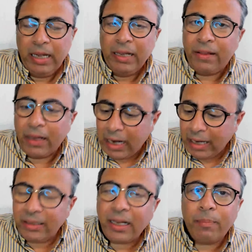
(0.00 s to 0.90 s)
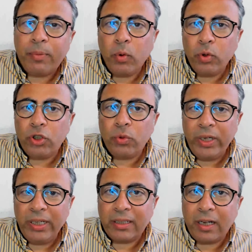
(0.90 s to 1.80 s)
The right approach when
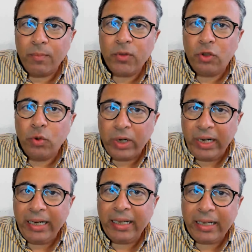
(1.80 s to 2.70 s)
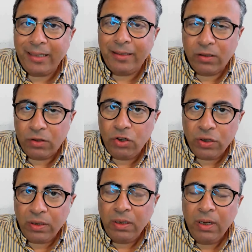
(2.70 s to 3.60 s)
it comes to clinical
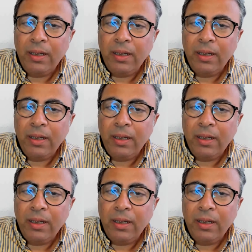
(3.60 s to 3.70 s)
decision